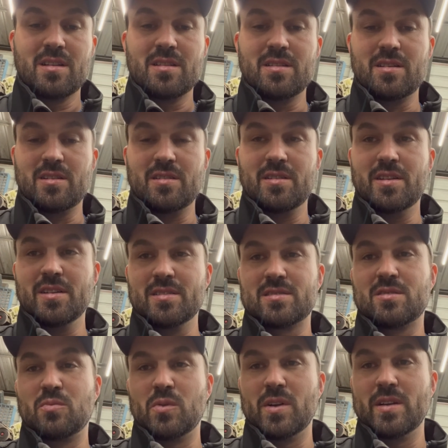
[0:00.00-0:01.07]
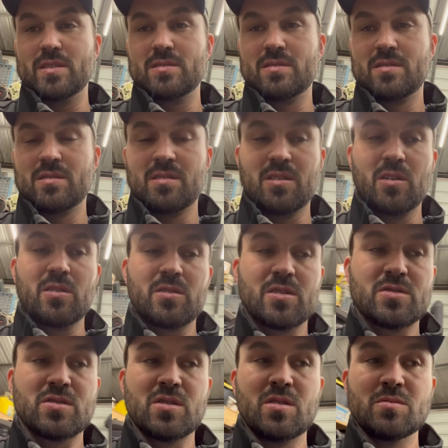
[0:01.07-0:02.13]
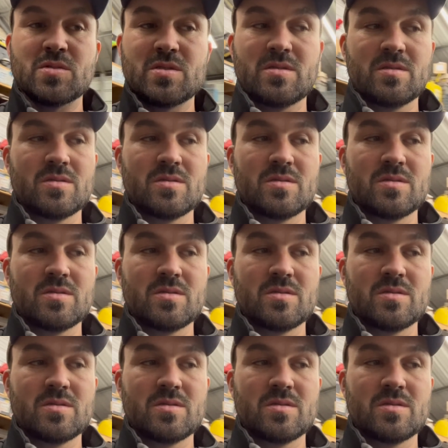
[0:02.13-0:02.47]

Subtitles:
they're disc brakes, no longer drums.